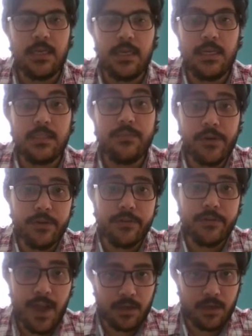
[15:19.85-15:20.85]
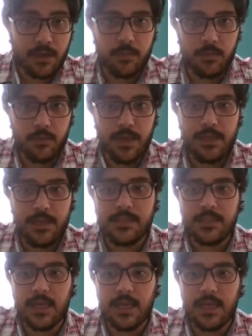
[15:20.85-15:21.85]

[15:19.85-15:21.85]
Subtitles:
is very valuable. And